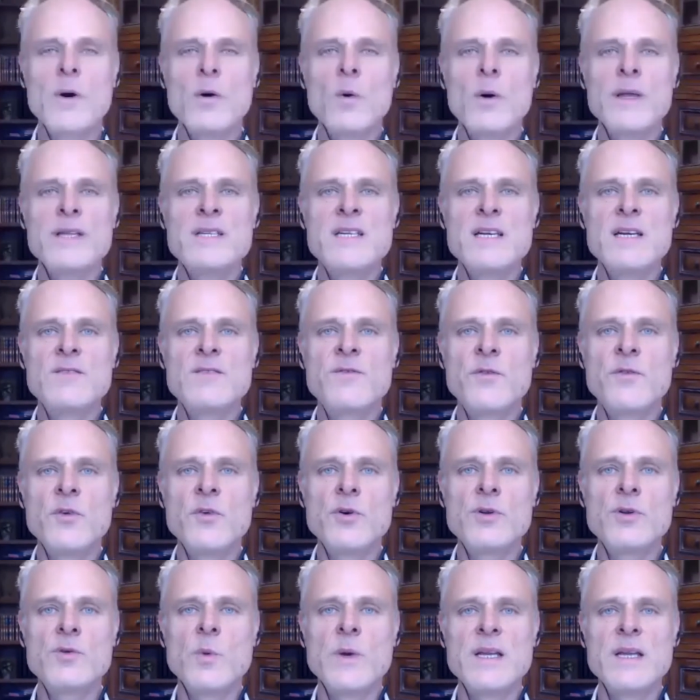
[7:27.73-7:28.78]
we did
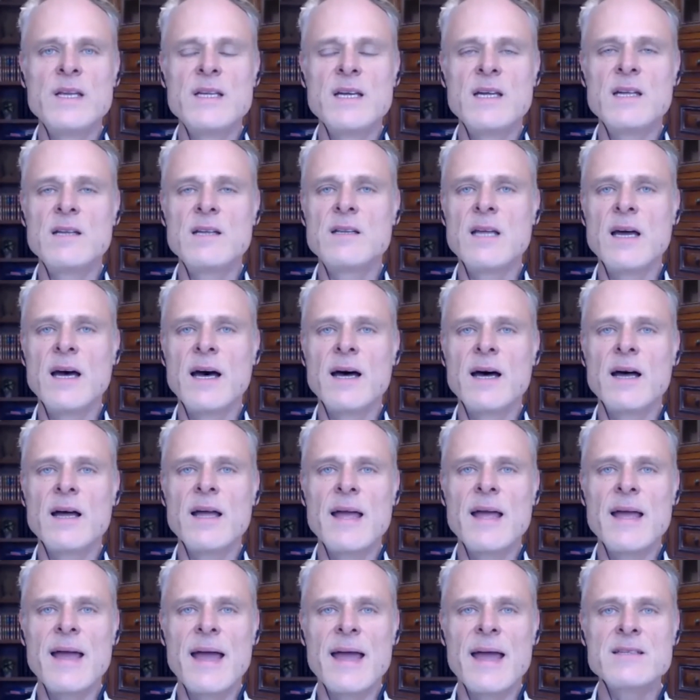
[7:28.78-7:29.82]
food, we did
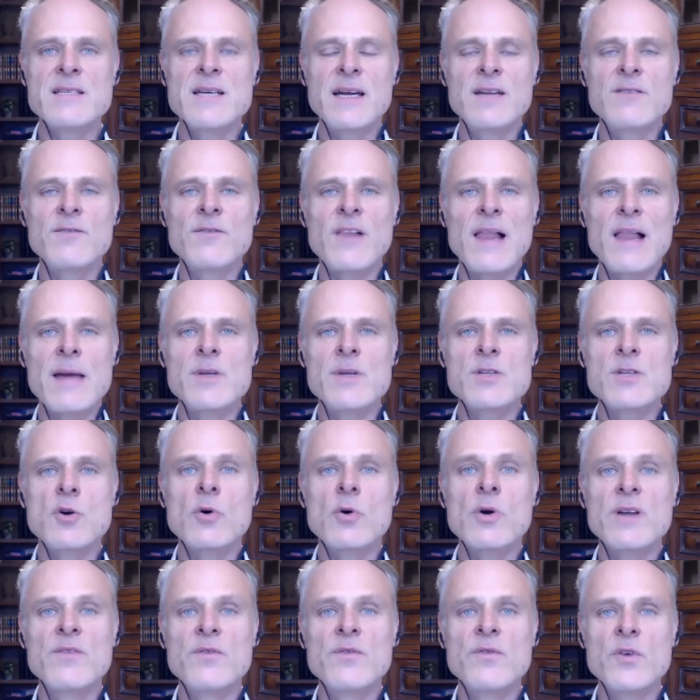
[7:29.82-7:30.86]

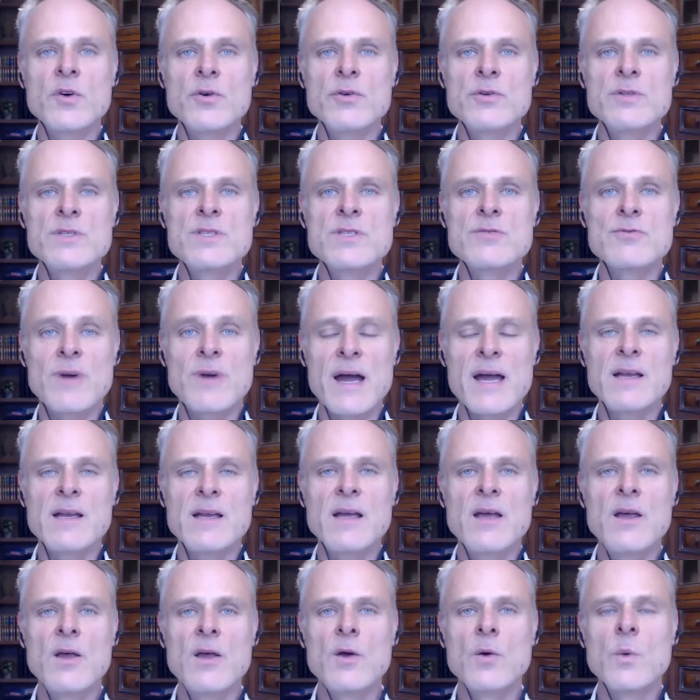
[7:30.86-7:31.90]
anti-inflammatory foods, right?
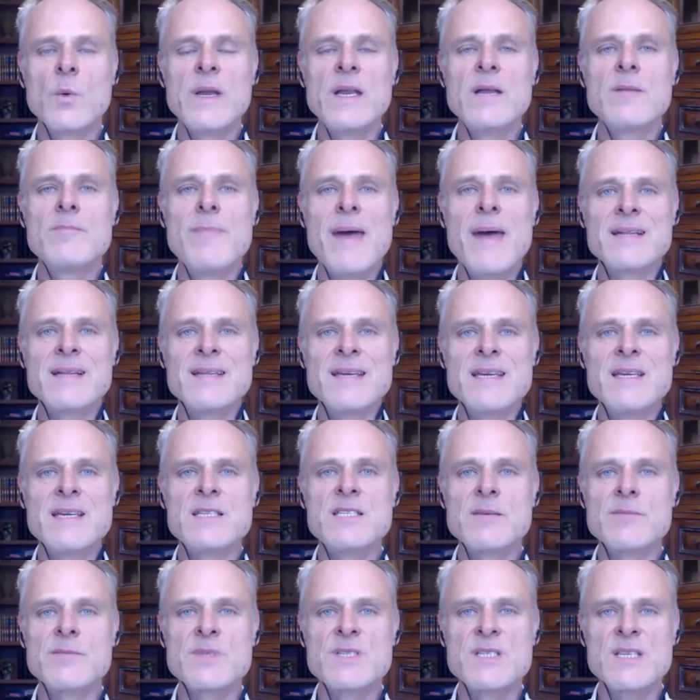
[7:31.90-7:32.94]
We did
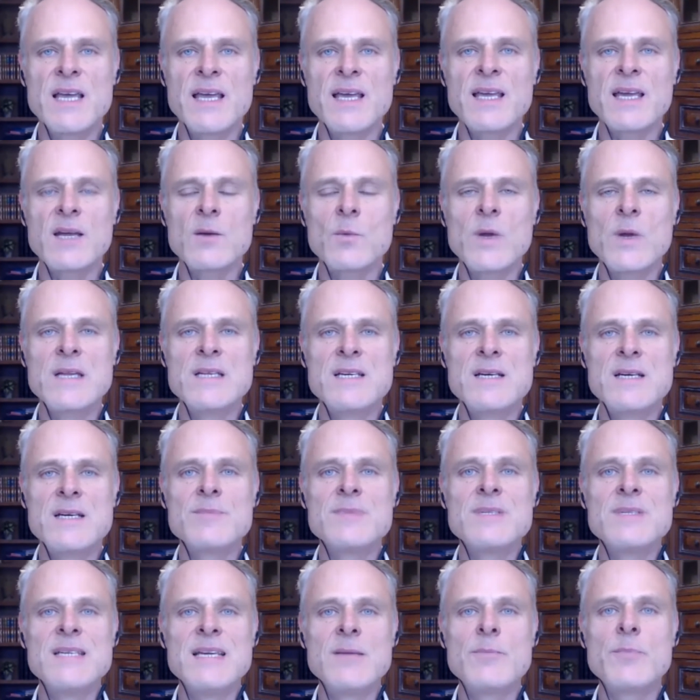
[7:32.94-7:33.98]
magnesium, zinc, and we
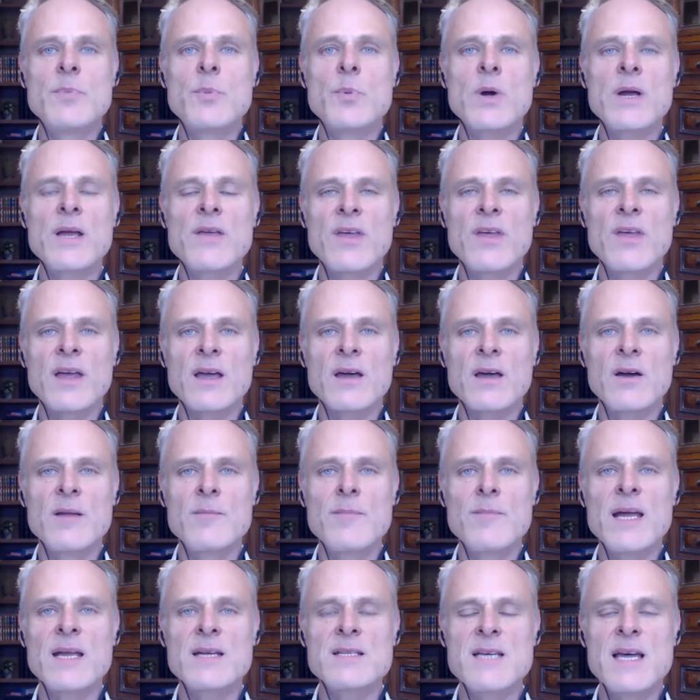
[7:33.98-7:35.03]
did deep breathing and
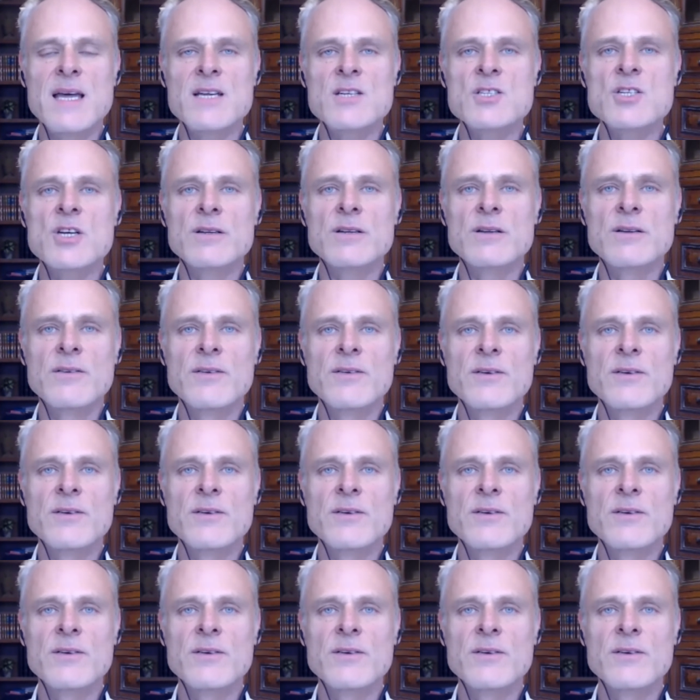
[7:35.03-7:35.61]
meditation.